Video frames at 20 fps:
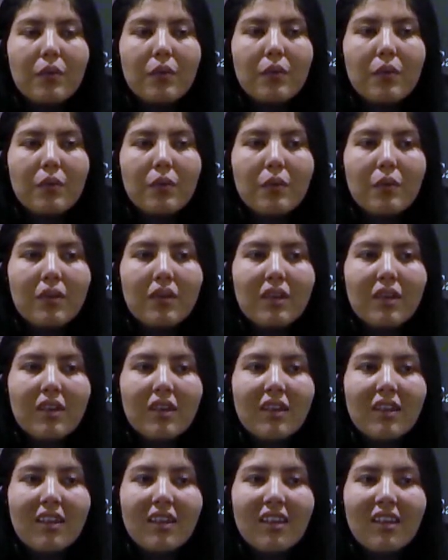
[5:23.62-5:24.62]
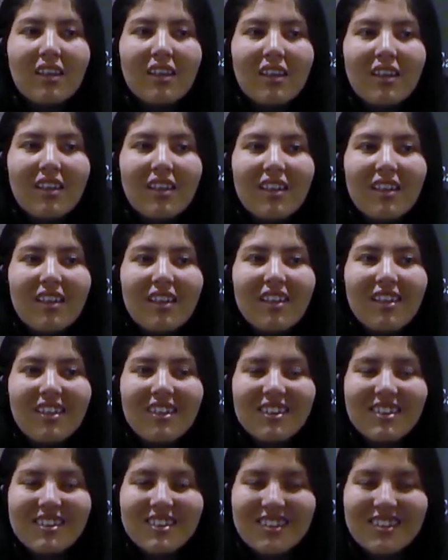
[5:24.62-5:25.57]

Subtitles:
(no one is talking)